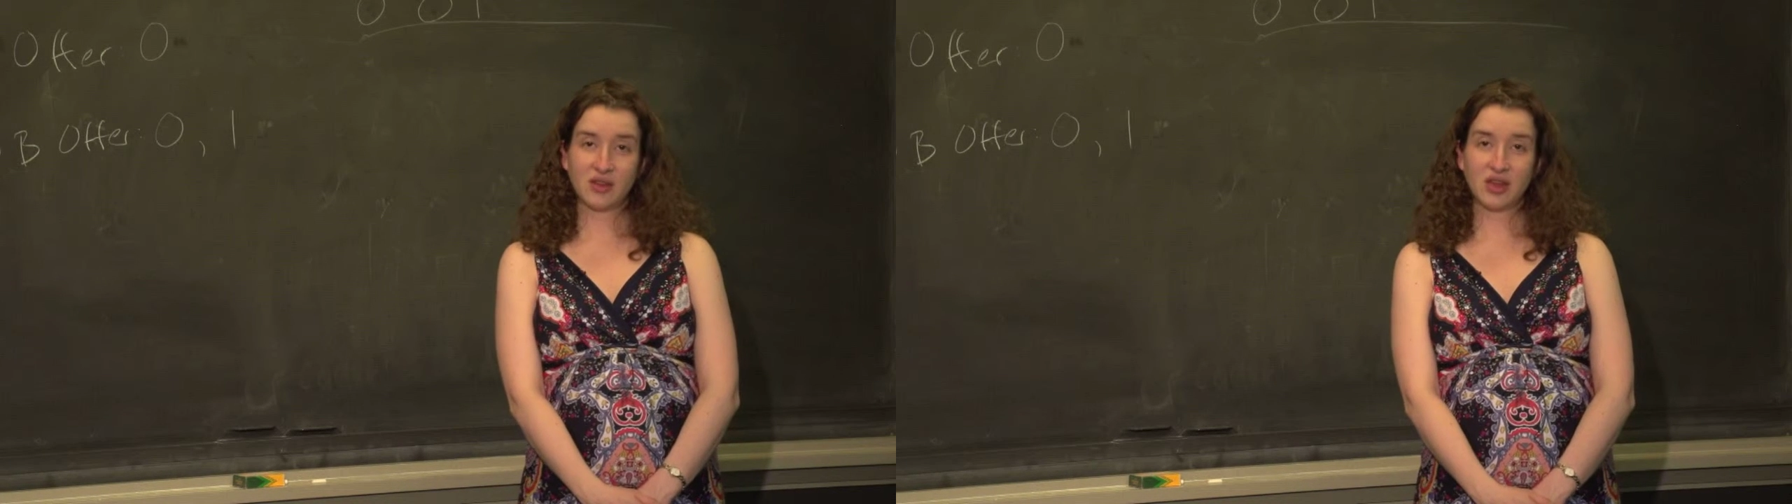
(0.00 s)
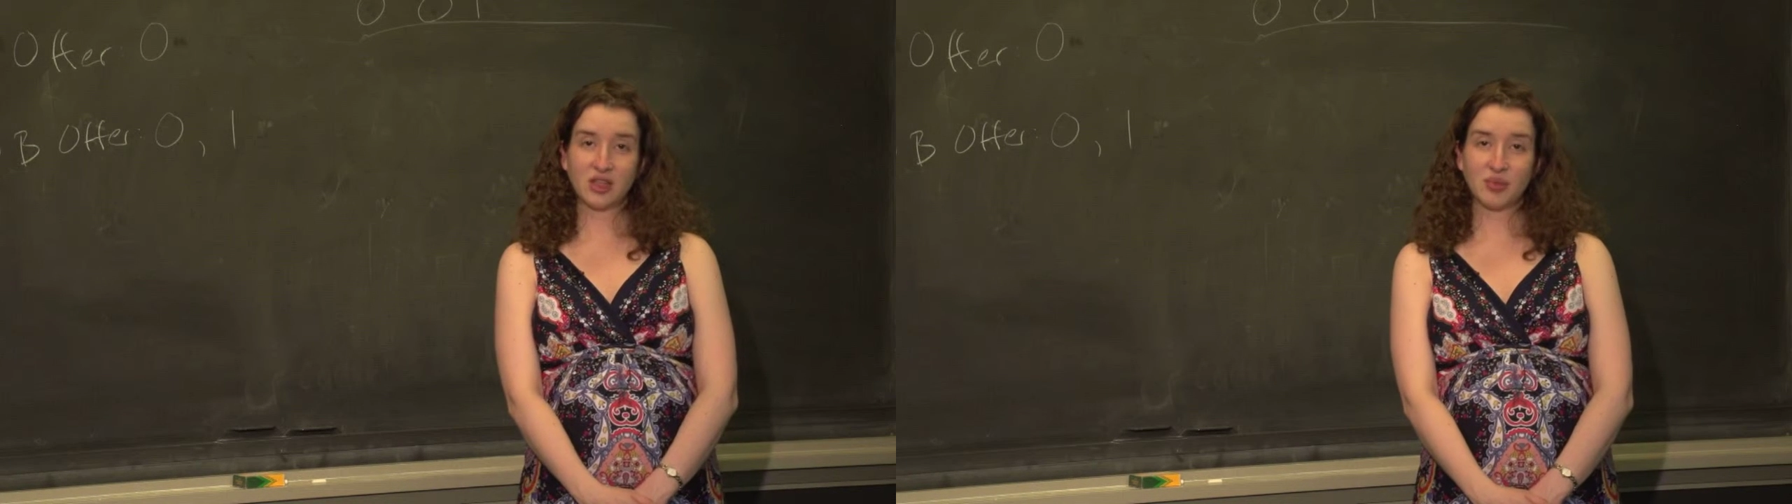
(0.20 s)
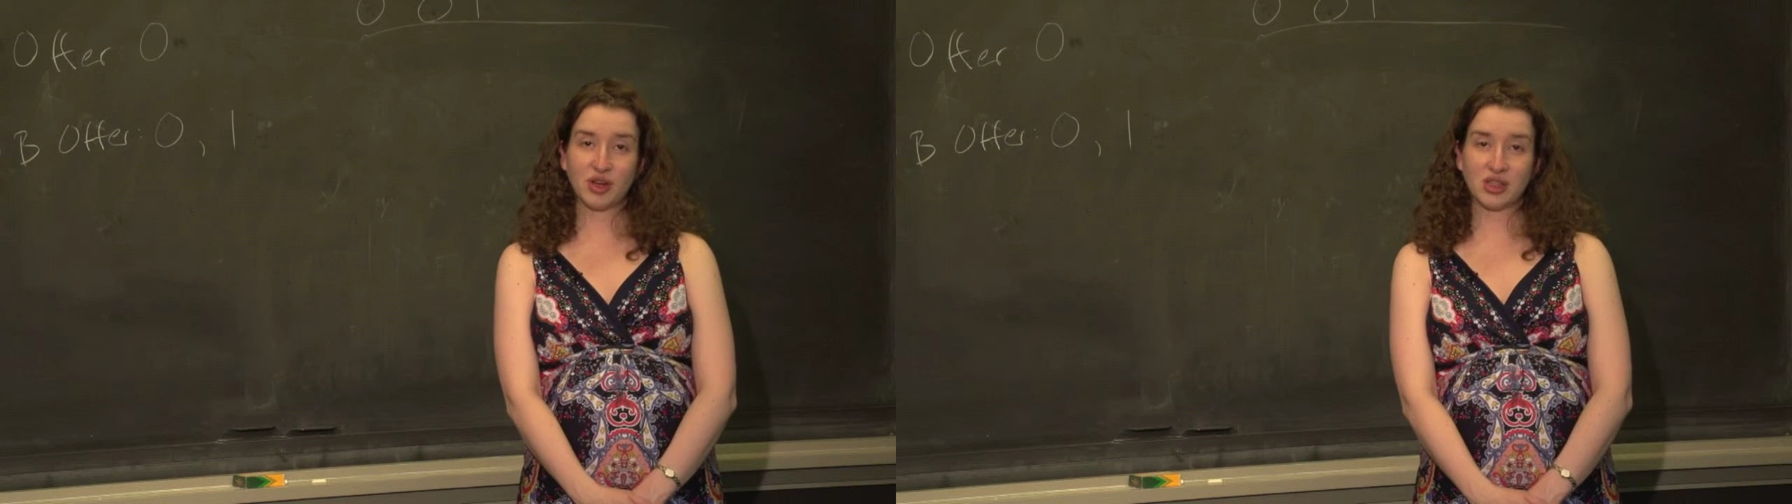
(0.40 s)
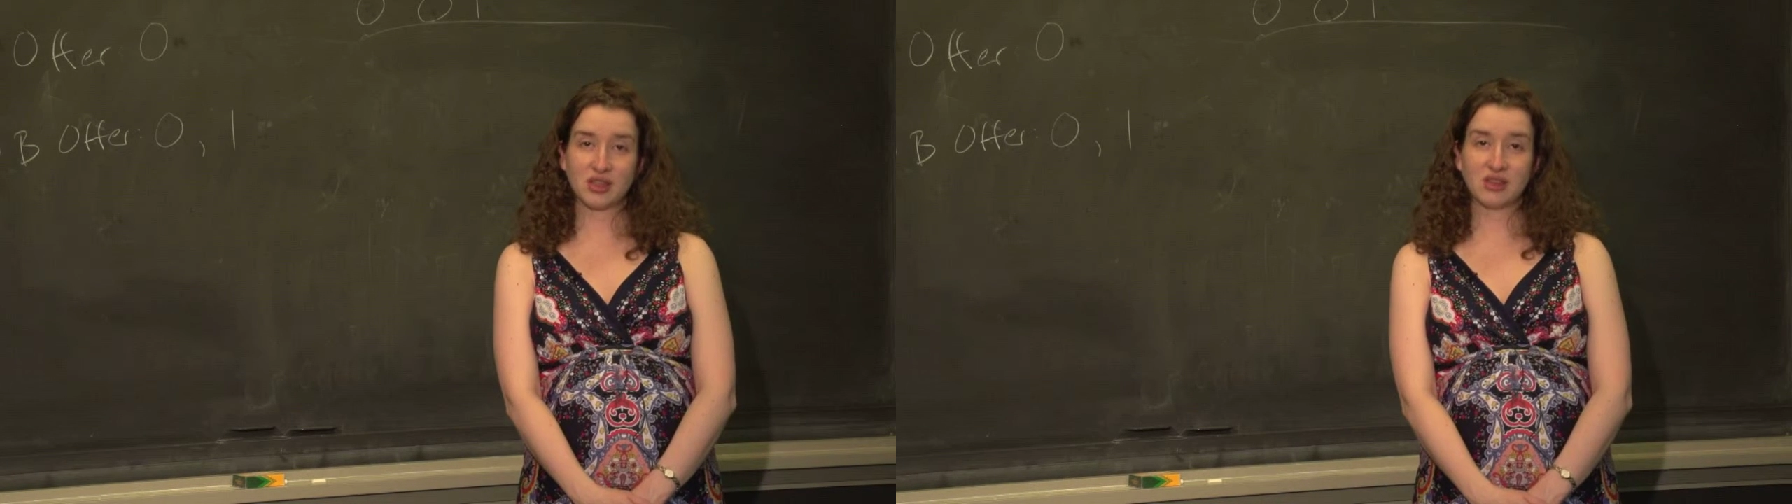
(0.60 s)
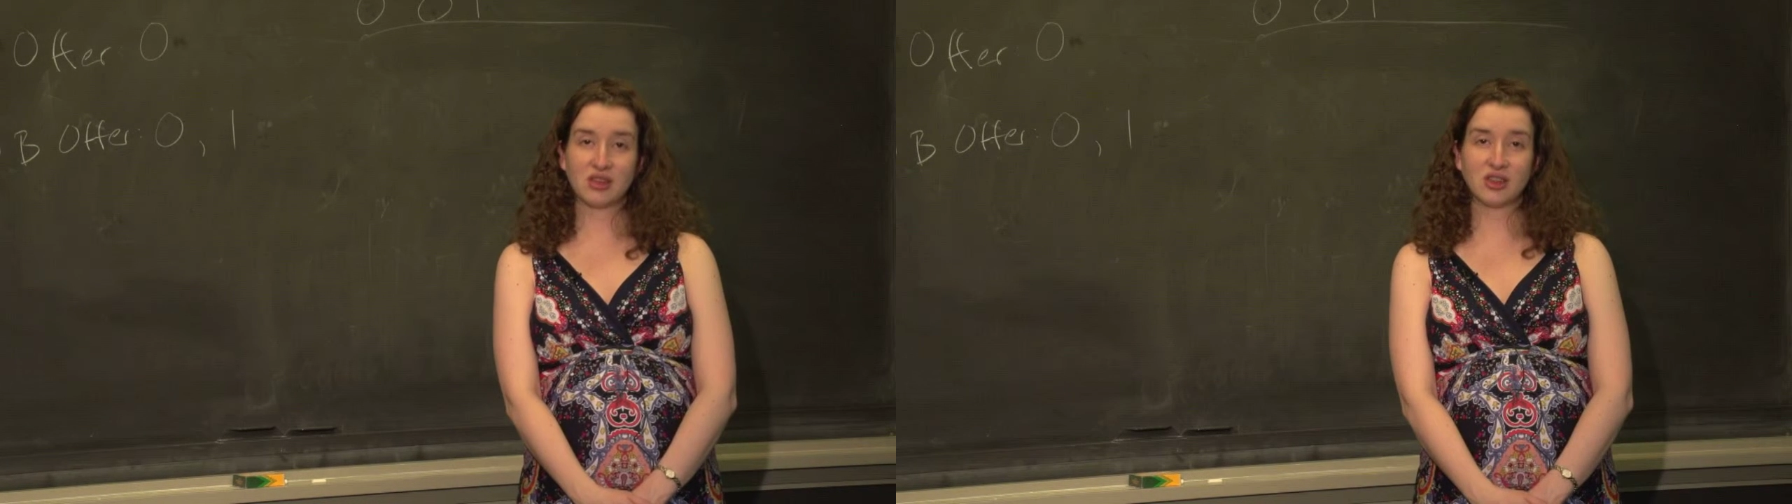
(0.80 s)
for each
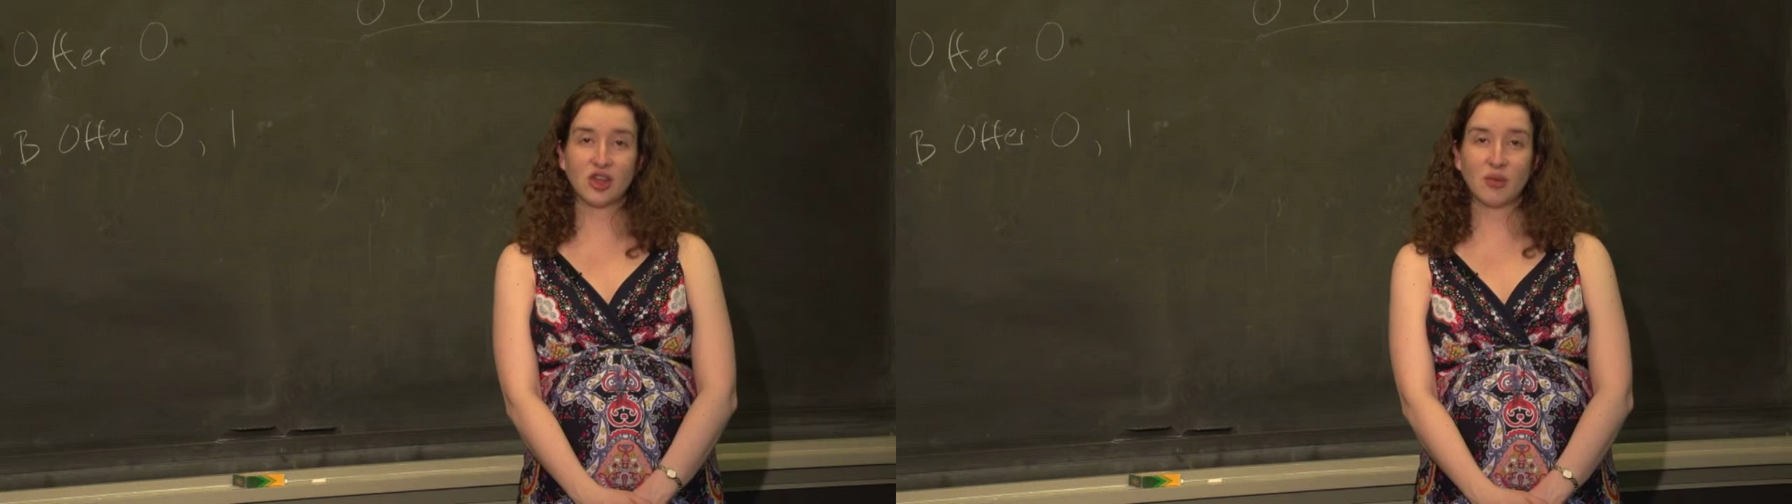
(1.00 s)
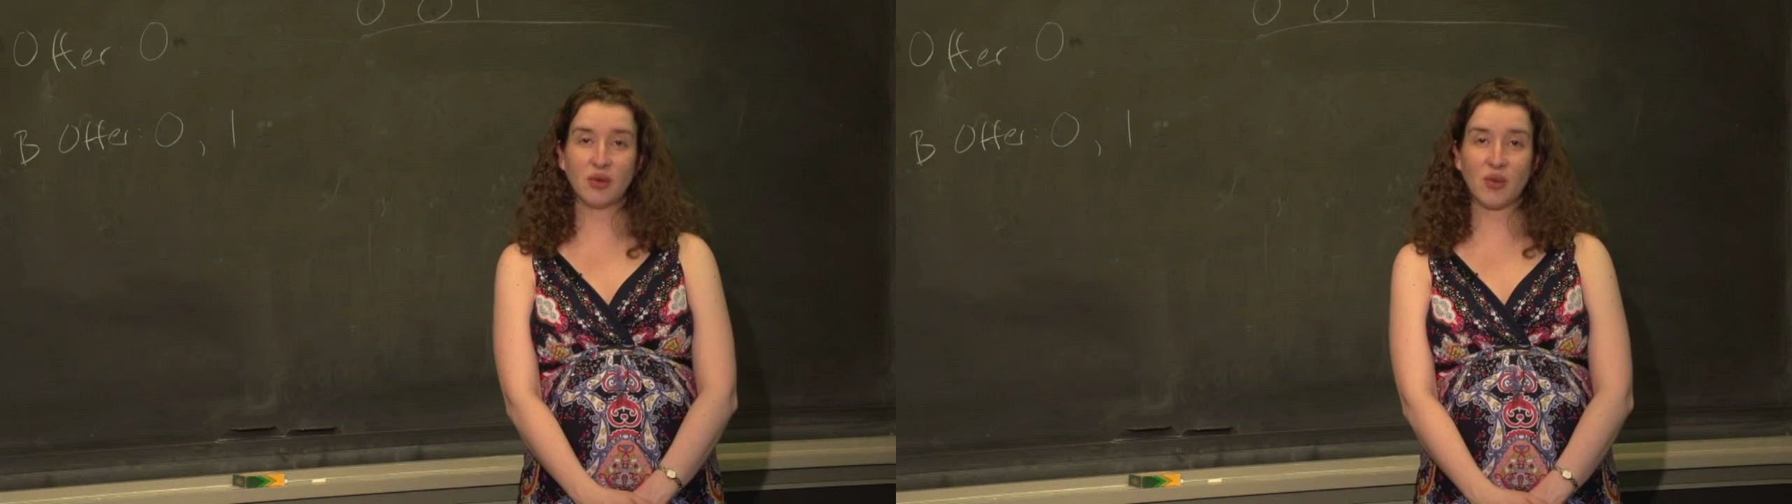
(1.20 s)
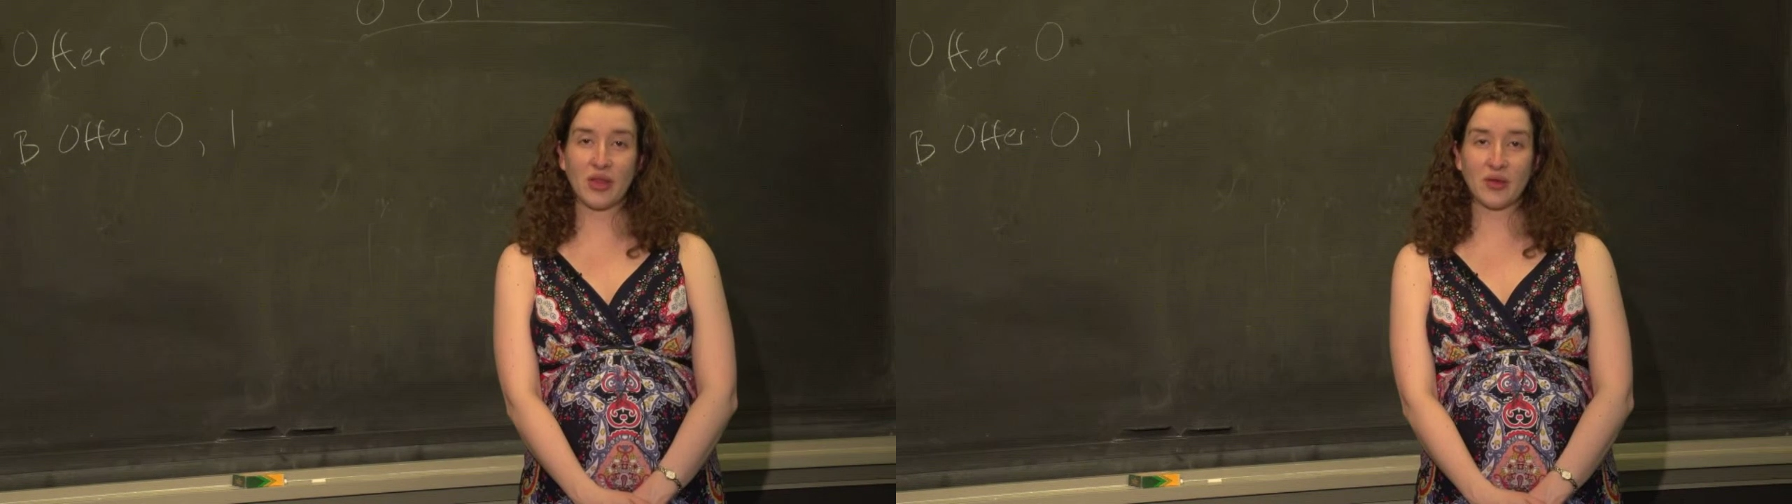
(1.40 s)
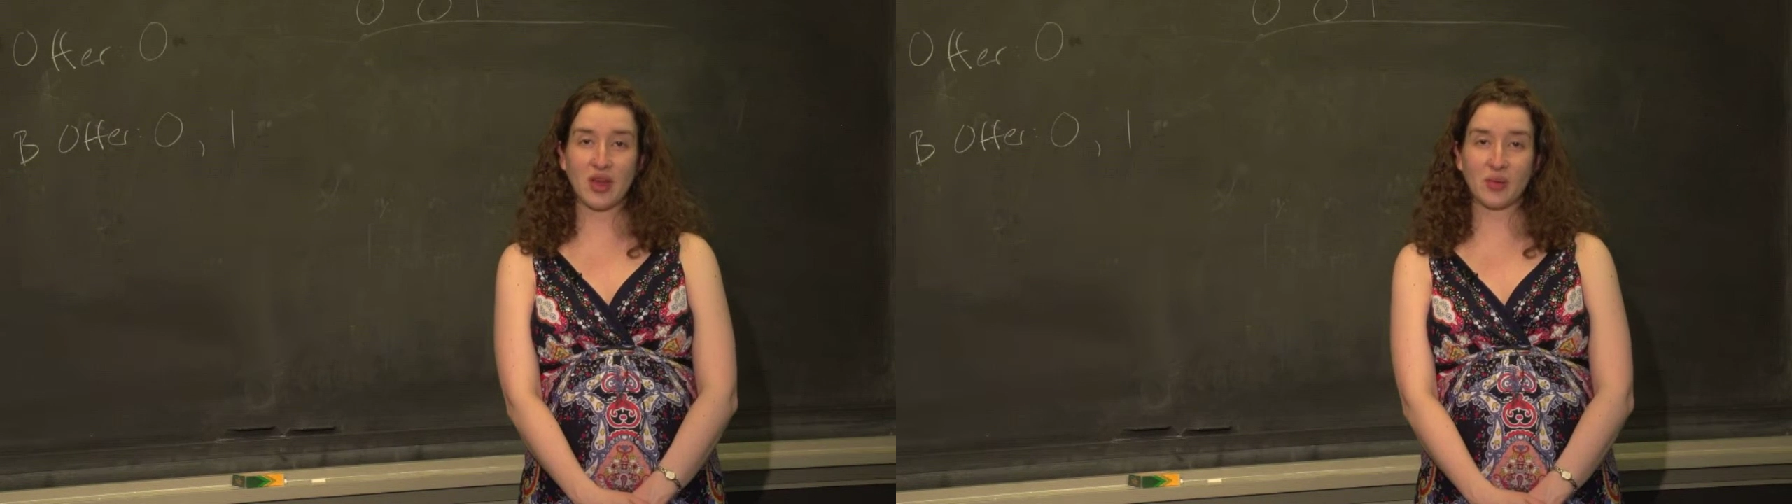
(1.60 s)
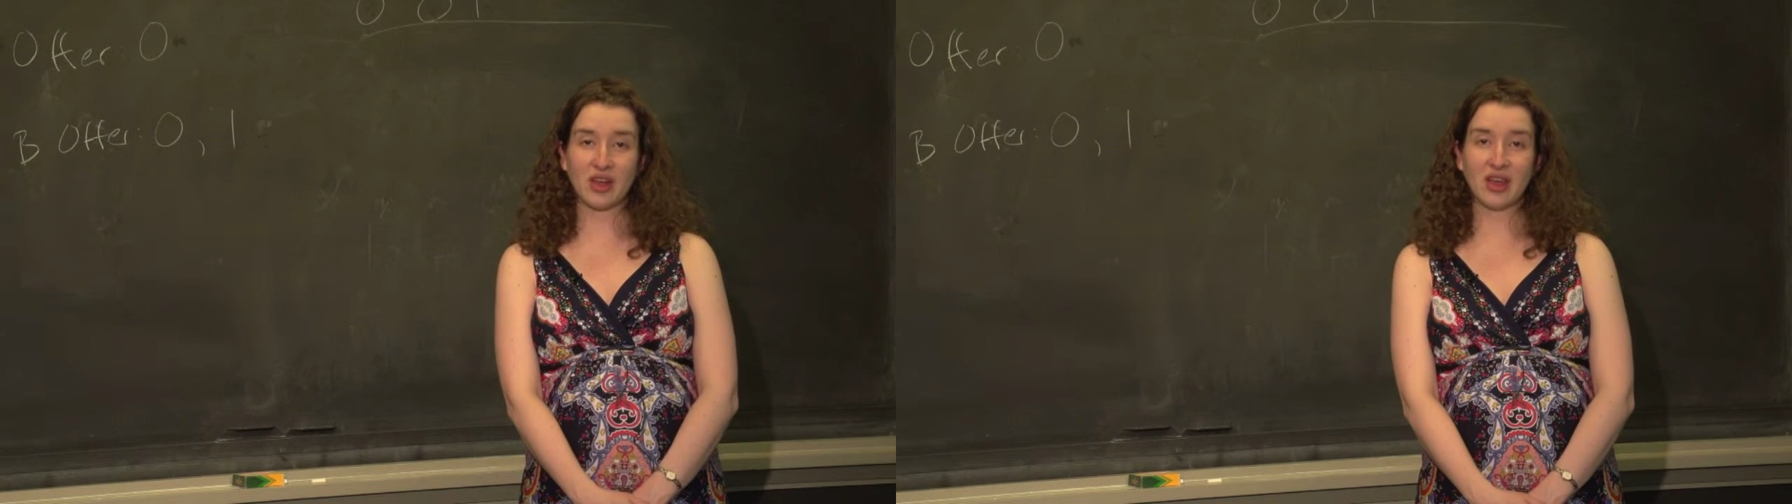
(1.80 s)
person to determine whether
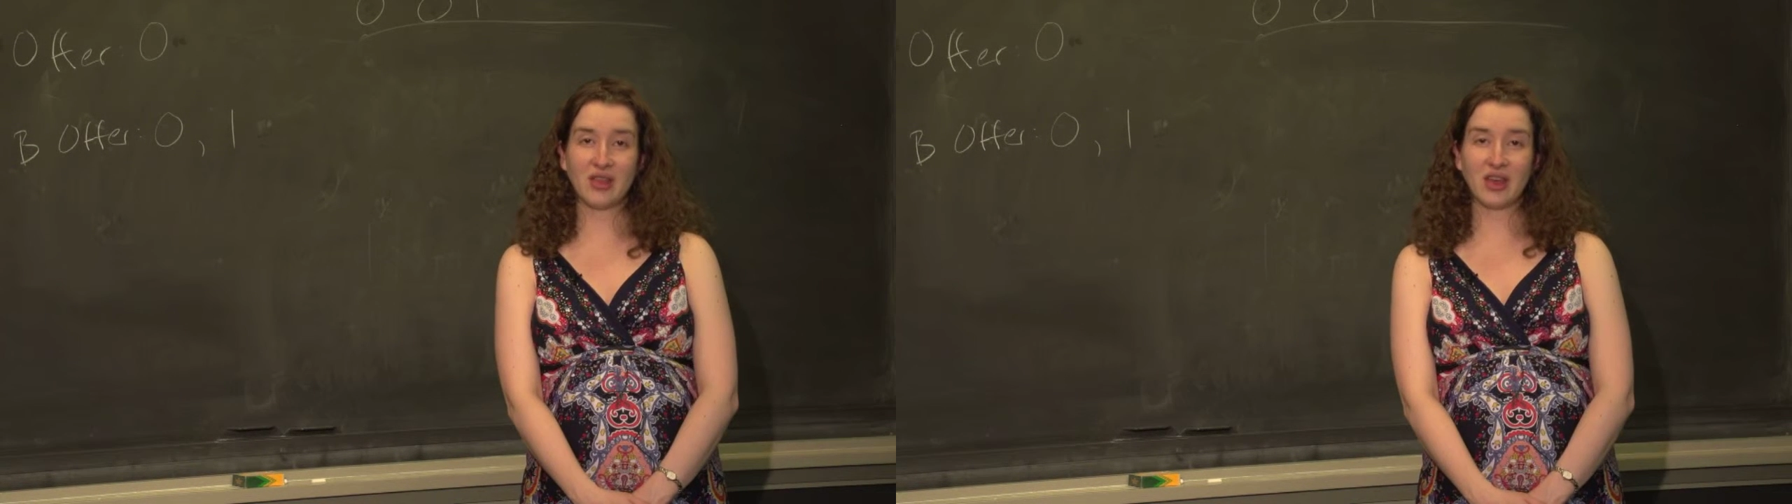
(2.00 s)
they were in